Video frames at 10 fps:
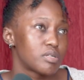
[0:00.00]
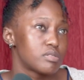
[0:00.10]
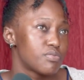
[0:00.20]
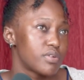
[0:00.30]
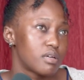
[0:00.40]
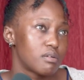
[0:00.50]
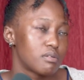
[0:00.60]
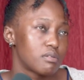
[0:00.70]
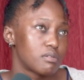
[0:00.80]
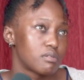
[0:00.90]
also
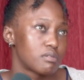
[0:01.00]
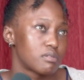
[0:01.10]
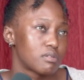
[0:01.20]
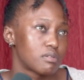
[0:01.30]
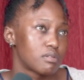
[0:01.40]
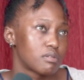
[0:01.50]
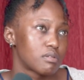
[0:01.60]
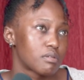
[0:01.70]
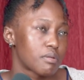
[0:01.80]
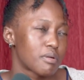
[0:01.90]
feel
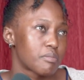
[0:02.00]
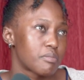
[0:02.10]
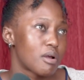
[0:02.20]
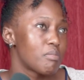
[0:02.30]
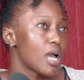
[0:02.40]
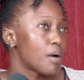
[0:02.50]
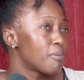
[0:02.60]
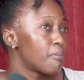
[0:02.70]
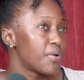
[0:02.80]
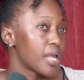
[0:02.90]
probably
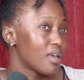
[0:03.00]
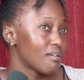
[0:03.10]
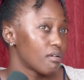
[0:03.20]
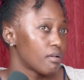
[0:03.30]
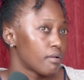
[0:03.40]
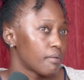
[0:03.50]
upbringing.